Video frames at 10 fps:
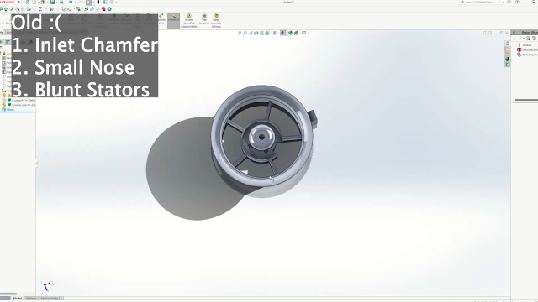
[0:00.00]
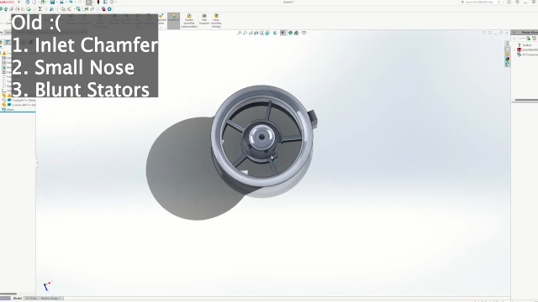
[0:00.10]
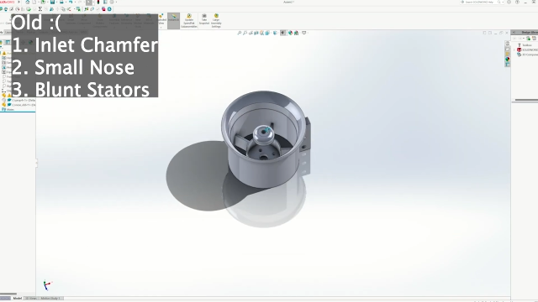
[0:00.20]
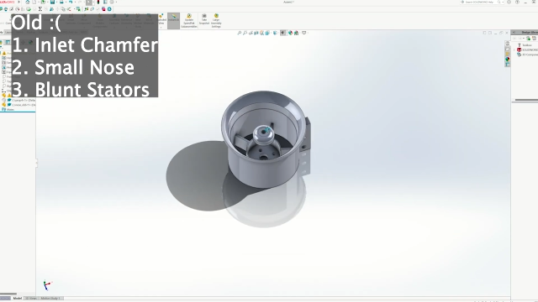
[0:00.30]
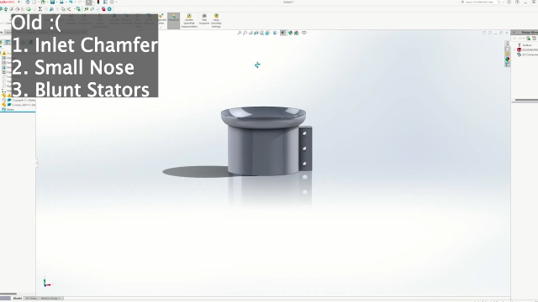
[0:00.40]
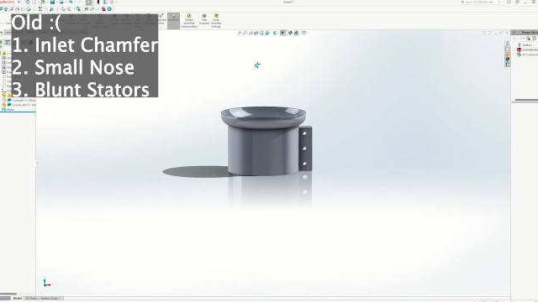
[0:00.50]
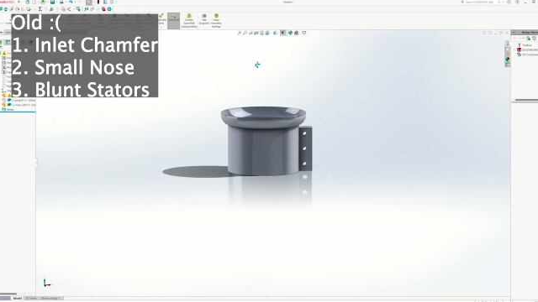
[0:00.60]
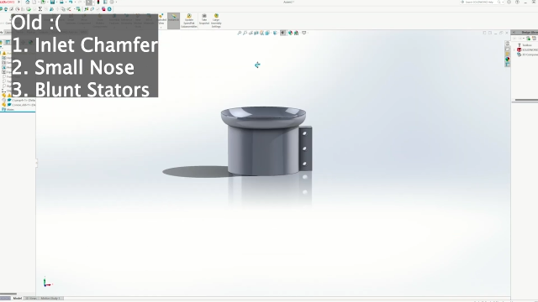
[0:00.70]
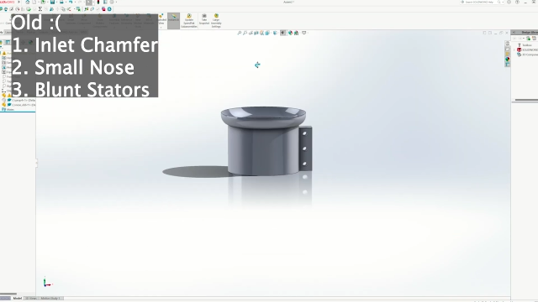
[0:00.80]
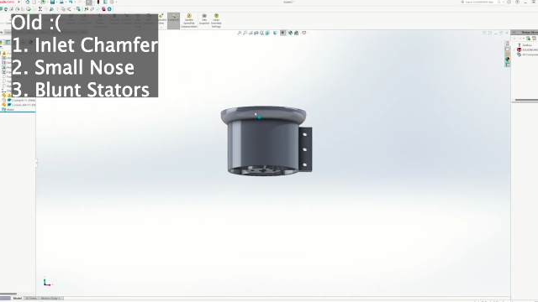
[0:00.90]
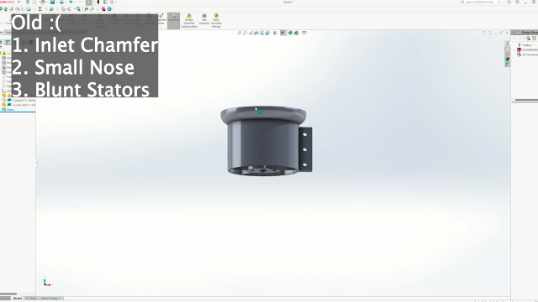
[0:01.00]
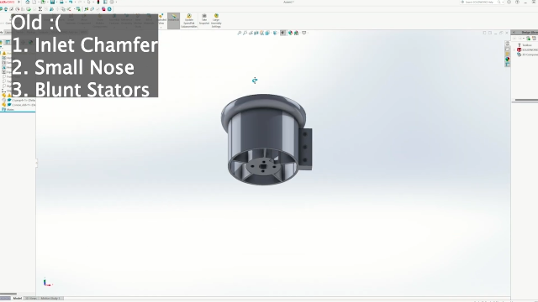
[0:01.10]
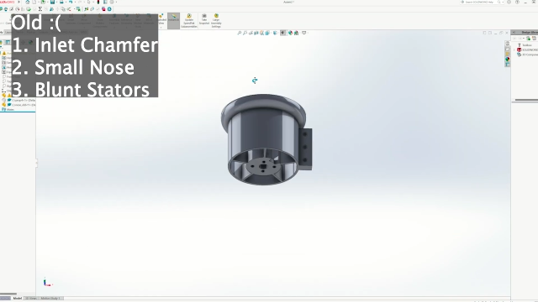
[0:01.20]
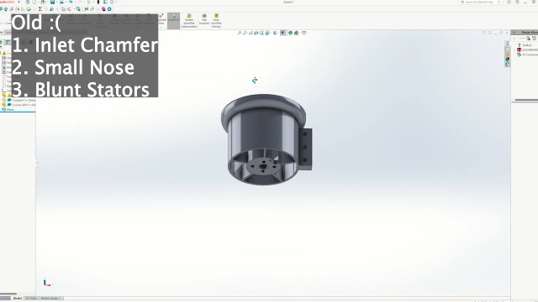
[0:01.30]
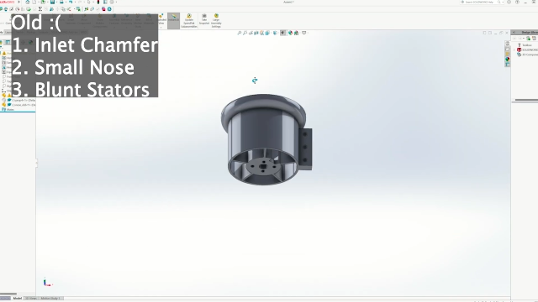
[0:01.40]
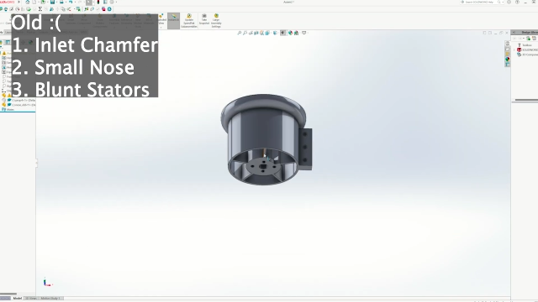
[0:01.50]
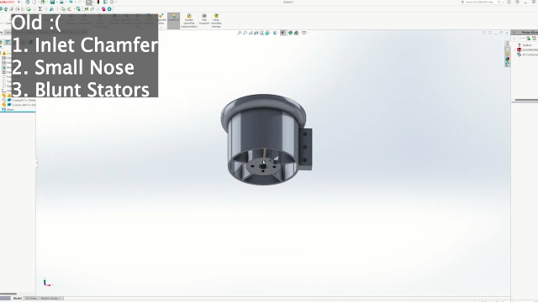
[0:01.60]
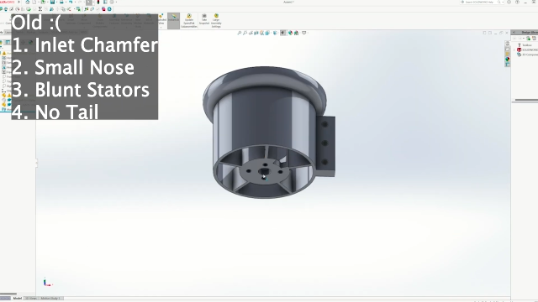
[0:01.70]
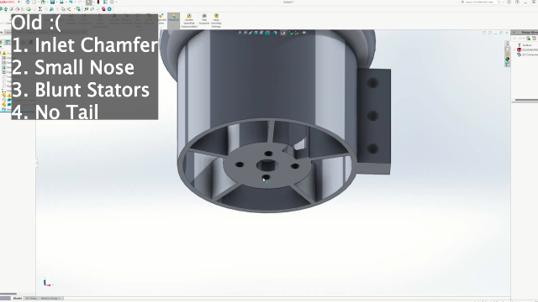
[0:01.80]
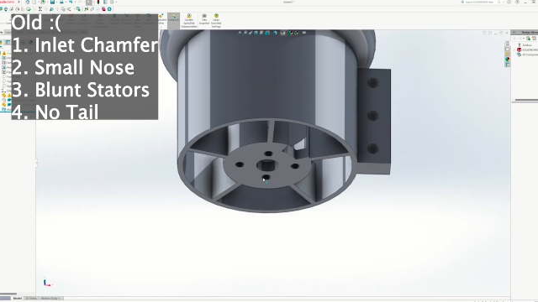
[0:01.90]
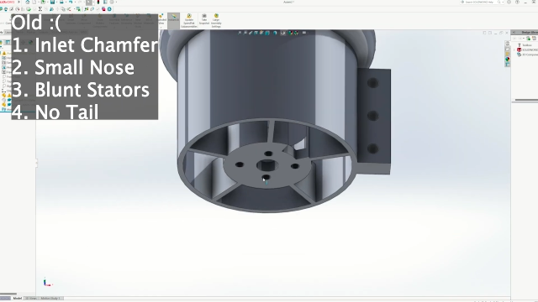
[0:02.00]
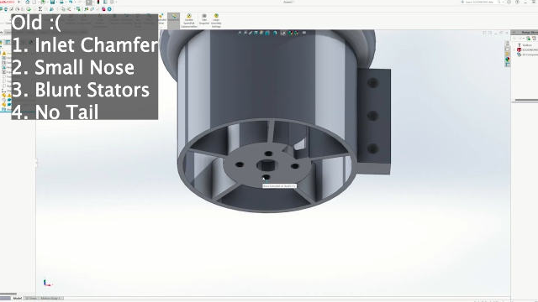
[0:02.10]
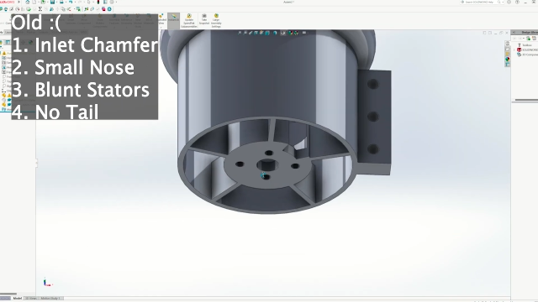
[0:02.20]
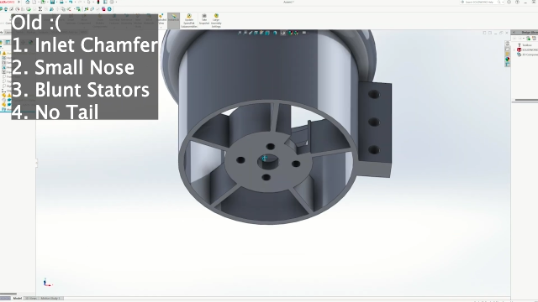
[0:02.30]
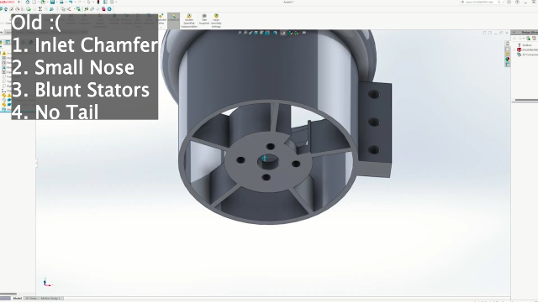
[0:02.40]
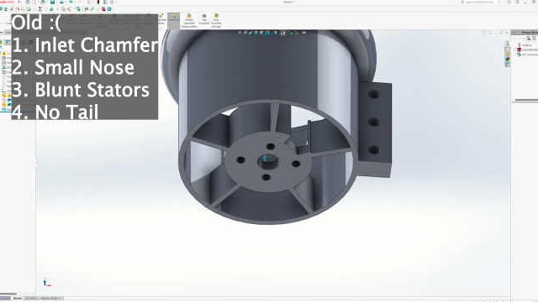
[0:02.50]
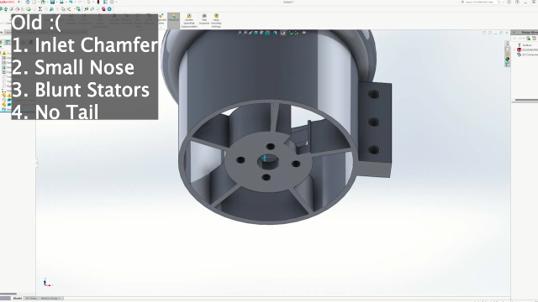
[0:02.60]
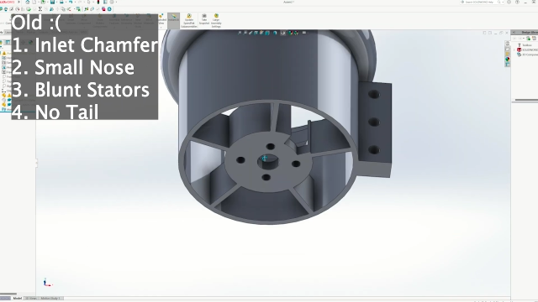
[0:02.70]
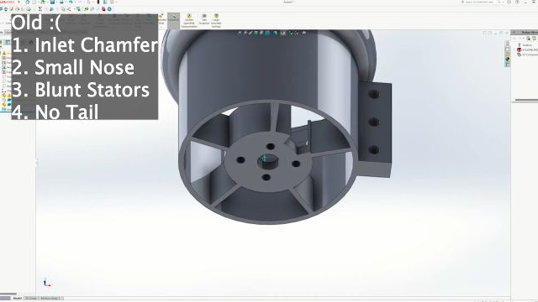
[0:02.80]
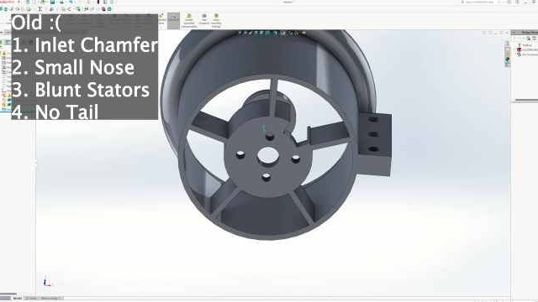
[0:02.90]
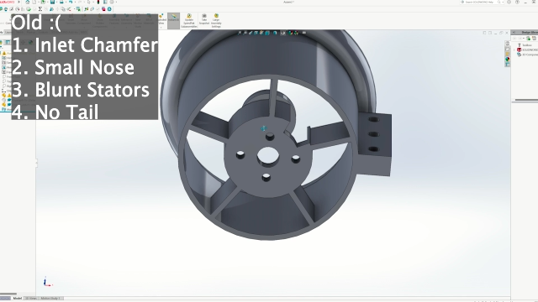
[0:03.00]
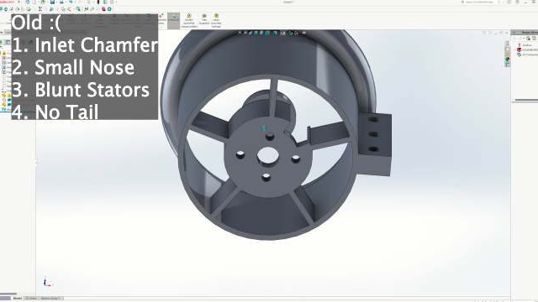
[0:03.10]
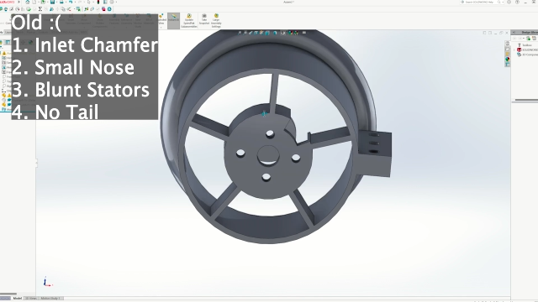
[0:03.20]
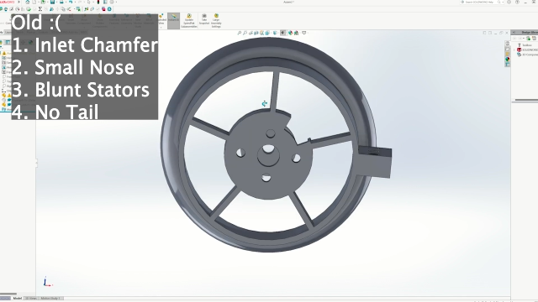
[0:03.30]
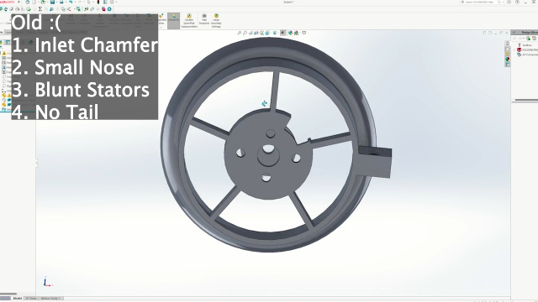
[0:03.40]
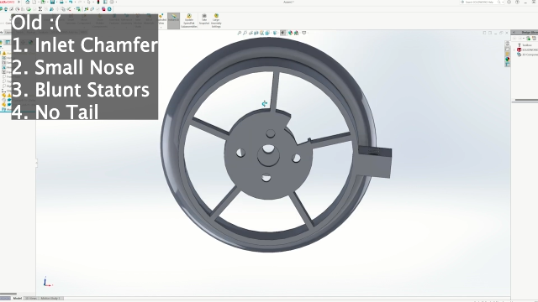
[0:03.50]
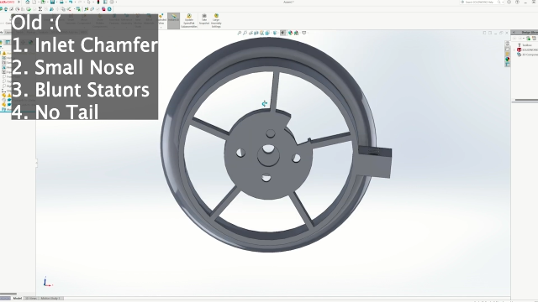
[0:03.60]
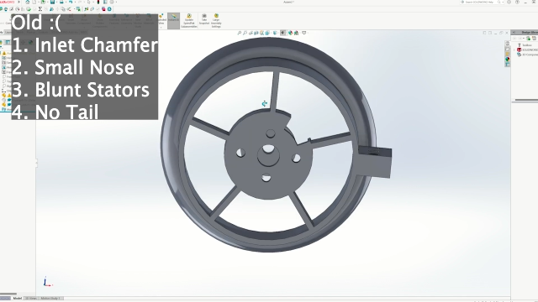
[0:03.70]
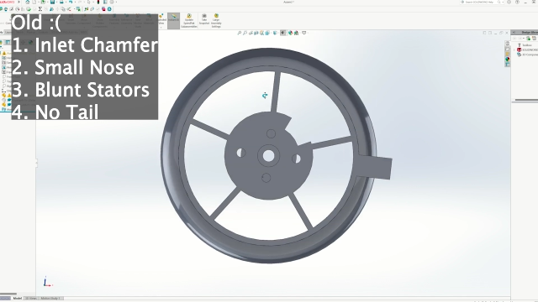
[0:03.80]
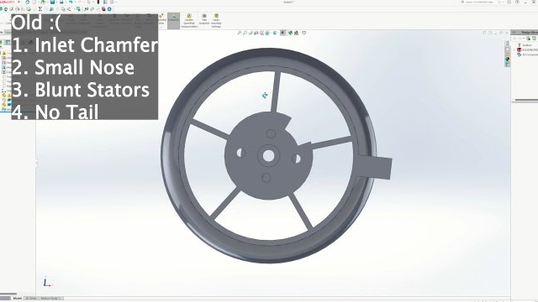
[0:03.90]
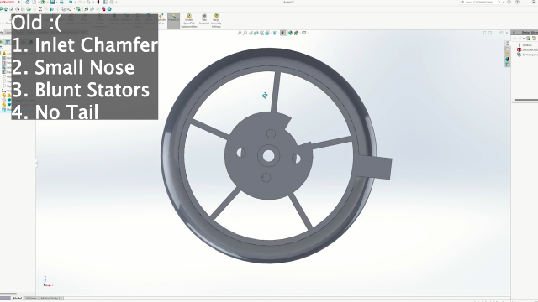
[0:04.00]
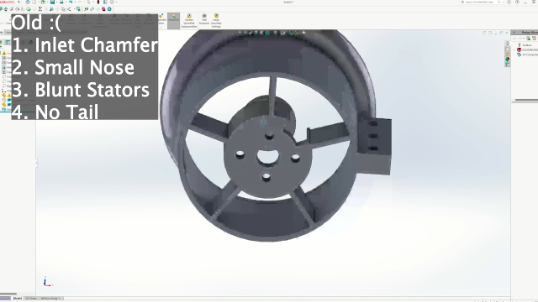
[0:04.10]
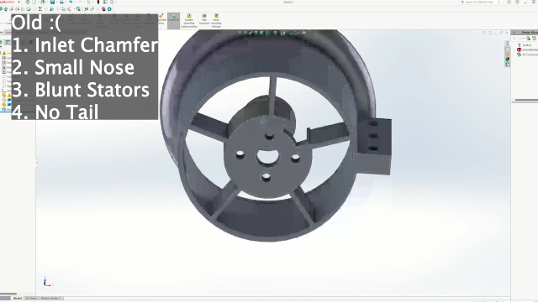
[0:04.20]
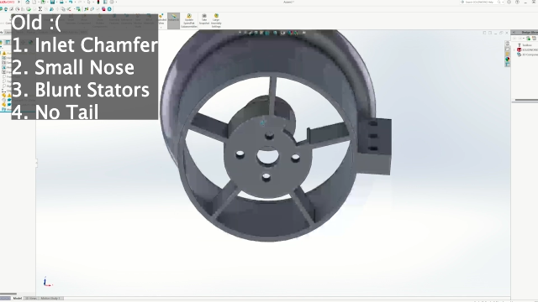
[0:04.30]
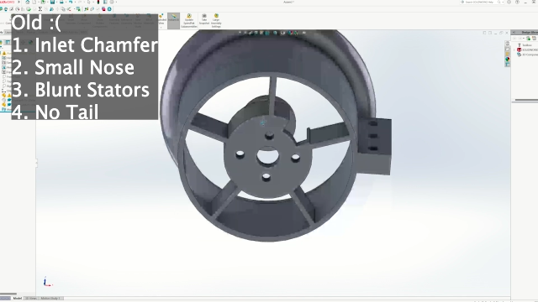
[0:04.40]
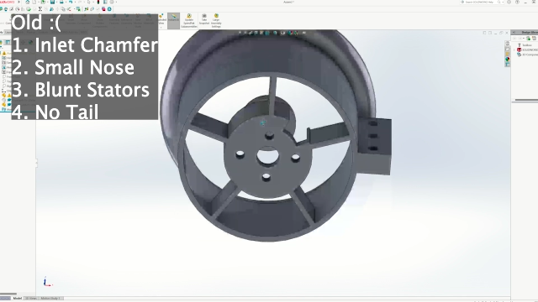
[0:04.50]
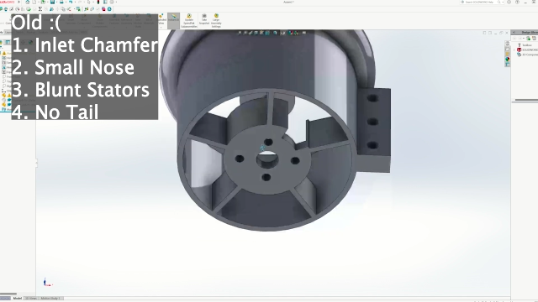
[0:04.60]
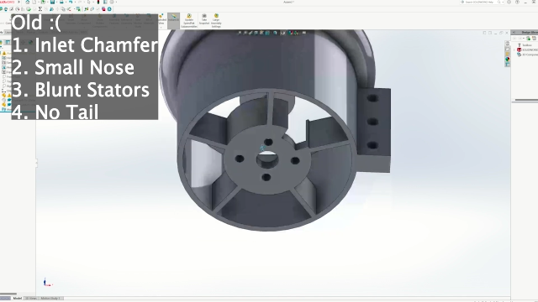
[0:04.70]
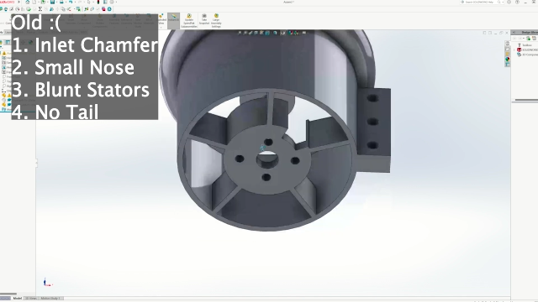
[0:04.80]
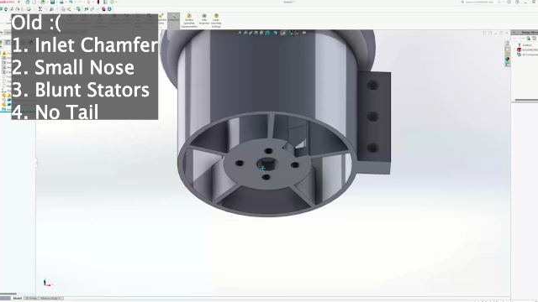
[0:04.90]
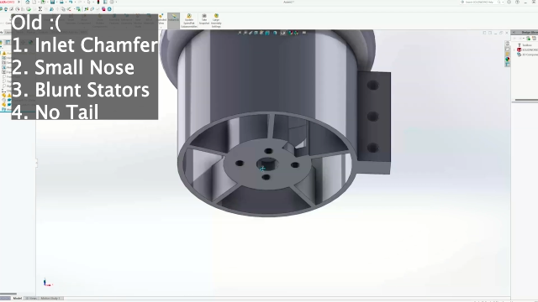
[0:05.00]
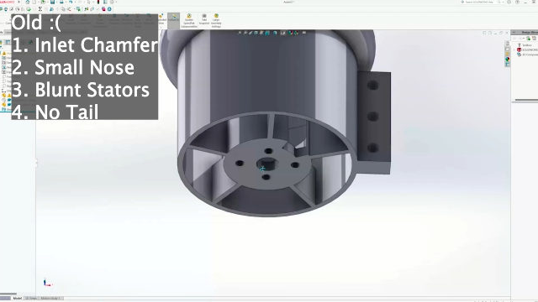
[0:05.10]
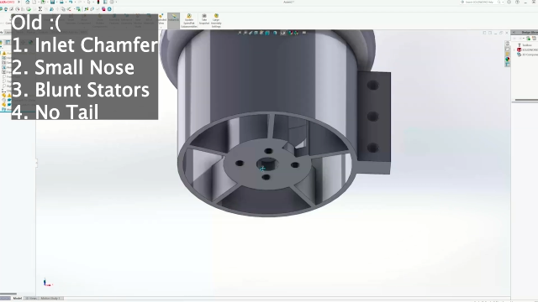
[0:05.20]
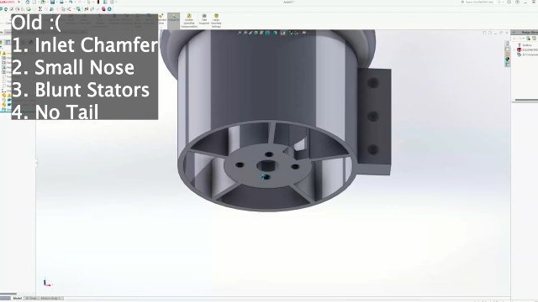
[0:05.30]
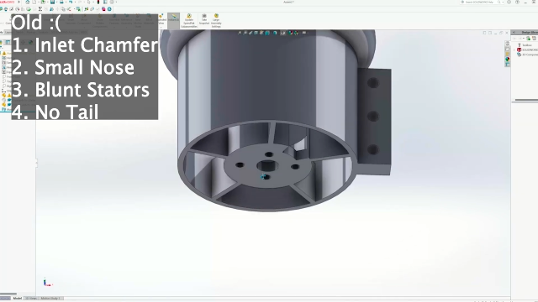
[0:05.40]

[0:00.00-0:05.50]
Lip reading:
(no speaker visible)